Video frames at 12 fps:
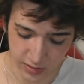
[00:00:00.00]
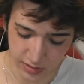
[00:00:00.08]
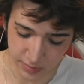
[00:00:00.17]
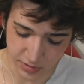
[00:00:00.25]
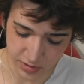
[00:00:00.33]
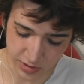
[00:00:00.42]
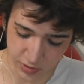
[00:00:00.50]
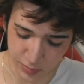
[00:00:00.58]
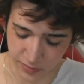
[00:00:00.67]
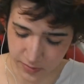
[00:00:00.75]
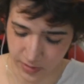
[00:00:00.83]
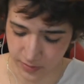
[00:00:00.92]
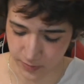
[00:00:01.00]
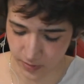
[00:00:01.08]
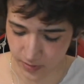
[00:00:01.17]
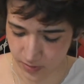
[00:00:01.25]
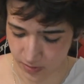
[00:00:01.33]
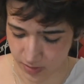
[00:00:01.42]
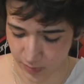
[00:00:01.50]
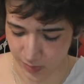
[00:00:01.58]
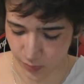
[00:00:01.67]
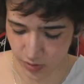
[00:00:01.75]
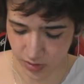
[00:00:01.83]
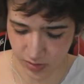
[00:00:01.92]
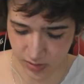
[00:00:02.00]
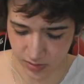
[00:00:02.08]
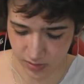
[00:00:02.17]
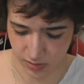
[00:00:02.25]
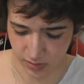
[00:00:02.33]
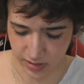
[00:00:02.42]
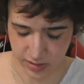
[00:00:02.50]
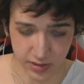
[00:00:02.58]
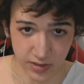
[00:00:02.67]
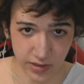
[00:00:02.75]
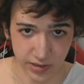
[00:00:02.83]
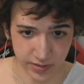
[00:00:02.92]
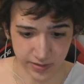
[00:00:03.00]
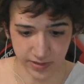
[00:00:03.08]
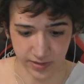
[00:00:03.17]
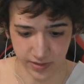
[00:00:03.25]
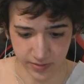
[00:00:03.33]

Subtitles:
I'm just gonna use my finger for this because my brush is kind of dark right now.